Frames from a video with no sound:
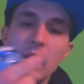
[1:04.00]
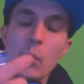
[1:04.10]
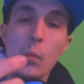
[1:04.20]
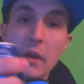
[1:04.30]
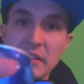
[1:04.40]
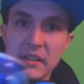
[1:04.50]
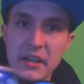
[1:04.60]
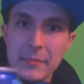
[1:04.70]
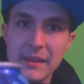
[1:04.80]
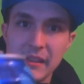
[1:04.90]
wasn't
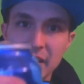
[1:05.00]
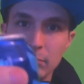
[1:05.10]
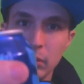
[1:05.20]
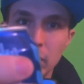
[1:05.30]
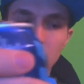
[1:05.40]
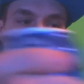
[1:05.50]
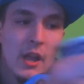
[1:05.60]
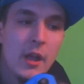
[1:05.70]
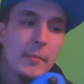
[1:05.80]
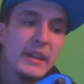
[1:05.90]
going to be this blue,
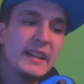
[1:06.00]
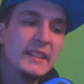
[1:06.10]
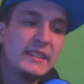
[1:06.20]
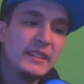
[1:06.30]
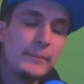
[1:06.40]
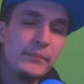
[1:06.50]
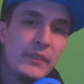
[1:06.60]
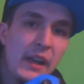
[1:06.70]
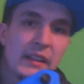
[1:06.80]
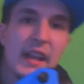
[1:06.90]
because
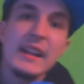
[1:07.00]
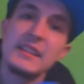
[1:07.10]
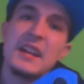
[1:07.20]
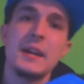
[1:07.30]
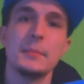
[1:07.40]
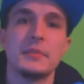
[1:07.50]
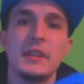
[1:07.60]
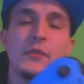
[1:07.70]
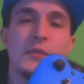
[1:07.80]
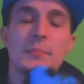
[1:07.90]
a lot of times
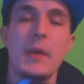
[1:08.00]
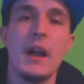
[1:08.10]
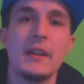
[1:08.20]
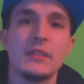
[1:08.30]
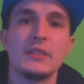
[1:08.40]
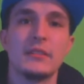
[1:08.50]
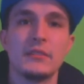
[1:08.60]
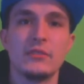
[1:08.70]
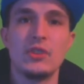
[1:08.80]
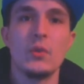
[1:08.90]
different
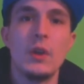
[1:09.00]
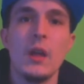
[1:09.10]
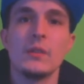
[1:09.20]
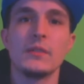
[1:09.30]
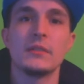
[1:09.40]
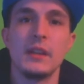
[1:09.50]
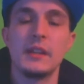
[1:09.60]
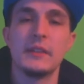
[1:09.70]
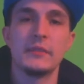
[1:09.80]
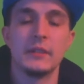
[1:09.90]
monitors show colors
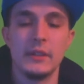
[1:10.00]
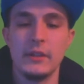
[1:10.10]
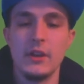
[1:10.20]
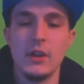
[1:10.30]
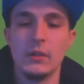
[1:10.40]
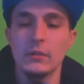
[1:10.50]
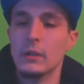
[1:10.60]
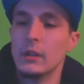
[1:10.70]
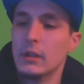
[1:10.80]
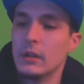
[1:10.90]
different, you know,
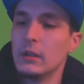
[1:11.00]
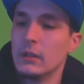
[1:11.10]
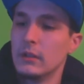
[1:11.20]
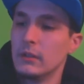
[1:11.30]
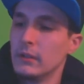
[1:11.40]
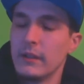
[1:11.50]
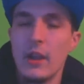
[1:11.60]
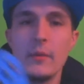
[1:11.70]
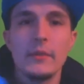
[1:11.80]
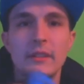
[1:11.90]

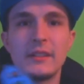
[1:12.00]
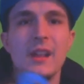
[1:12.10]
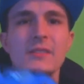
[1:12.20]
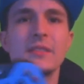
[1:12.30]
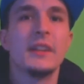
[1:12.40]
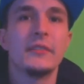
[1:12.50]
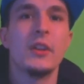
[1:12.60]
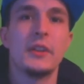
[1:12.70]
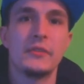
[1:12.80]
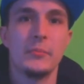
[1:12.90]
colors are
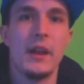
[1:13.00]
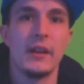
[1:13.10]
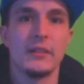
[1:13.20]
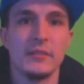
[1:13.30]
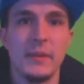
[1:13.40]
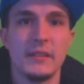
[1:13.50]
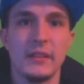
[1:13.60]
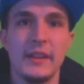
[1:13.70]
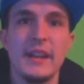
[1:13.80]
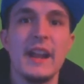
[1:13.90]
different on different monitors
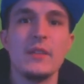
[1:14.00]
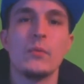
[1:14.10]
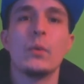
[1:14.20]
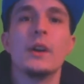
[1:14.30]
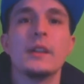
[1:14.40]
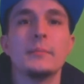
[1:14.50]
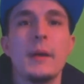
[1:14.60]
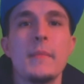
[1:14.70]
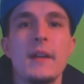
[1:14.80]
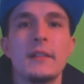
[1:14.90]
basically, and I didn't want
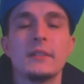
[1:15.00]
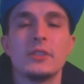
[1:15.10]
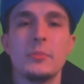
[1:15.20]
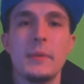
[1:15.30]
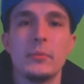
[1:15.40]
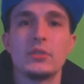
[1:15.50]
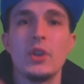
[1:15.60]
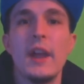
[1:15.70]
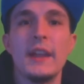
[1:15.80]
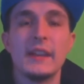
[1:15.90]
my monitor to be
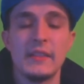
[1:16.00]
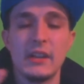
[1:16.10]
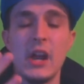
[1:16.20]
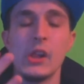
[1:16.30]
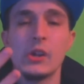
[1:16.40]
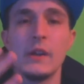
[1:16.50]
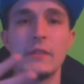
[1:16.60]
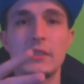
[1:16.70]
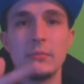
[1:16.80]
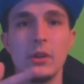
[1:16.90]
portraying the color
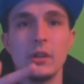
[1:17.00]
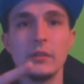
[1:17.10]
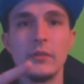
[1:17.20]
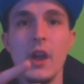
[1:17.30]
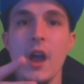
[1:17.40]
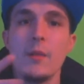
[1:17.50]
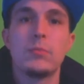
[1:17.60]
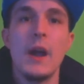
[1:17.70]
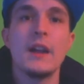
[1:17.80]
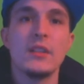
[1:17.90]
of the Smurf
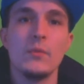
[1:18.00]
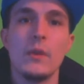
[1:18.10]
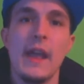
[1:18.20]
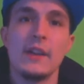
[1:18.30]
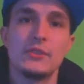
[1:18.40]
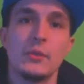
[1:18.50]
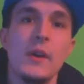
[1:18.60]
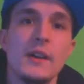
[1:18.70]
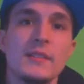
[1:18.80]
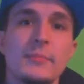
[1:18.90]
brighter than what it actually
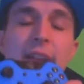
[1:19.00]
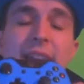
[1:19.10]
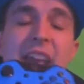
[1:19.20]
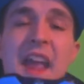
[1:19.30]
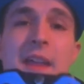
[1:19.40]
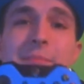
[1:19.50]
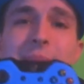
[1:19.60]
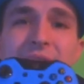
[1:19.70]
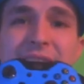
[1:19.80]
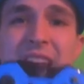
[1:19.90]
was, but it came
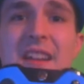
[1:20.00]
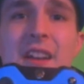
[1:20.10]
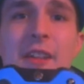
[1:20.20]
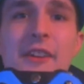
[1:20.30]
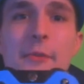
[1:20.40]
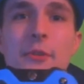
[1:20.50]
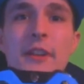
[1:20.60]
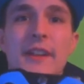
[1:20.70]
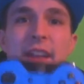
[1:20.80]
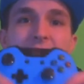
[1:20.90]
the exact color I
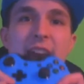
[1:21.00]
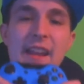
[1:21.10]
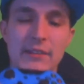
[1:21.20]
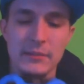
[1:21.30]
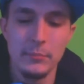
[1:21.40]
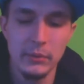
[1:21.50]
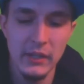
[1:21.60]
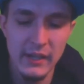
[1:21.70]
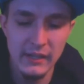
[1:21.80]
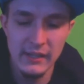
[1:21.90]
wanted it, and I was
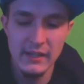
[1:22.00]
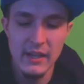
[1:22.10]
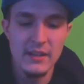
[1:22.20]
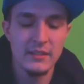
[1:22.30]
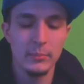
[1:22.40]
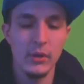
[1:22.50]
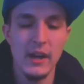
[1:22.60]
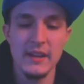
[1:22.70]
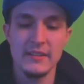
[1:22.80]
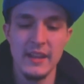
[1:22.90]
completely
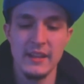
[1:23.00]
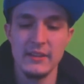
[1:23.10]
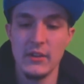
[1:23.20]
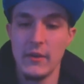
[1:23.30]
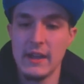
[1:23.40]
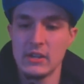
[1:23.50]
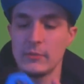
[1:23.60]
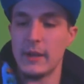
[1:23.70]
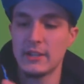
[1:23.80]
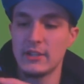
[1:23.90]
surprised that, you know, it
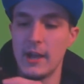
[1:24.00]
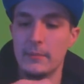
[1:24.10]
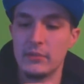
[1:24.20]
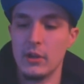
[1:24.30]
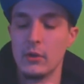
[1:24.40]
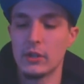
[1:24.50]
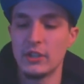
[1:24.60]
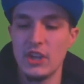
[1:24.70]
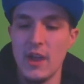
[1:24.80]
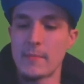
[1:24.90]
actually matched up. So
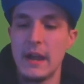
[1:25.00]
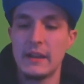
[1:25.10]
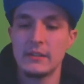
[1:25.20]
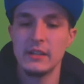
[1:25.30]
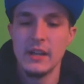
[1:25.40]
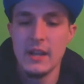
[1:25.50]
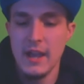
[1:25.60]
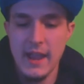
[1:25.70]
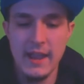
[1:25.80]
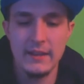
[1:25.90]
good job, monitor.
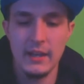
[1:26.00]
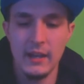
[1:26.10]
And